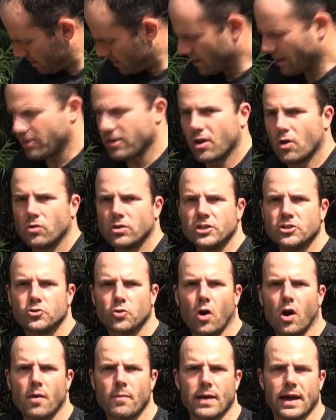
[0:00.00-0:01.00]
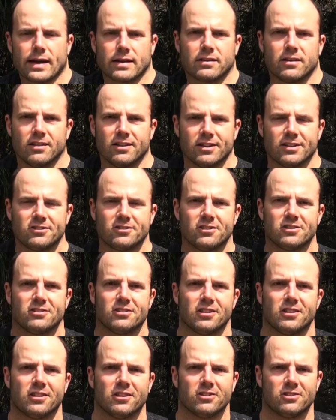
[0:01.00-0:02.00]
Now the only drawback to this is
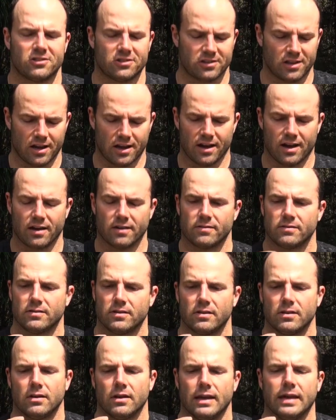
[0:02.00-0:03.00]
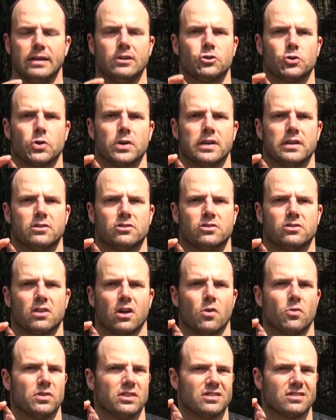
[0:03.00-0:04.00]
that this uh, heat treated
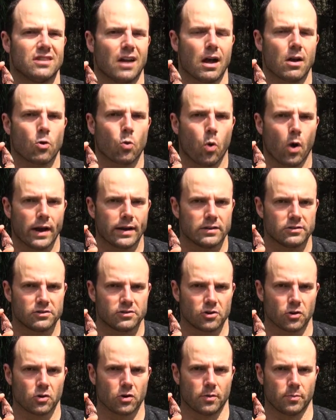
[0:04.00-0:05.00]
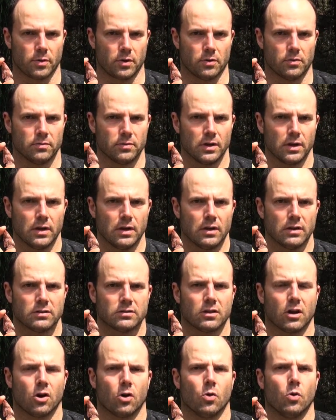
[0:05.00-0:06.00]
stone is not quite as durable.
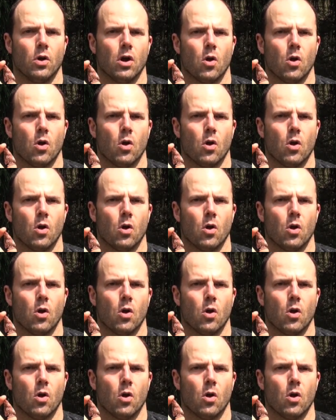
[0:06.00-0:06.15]
So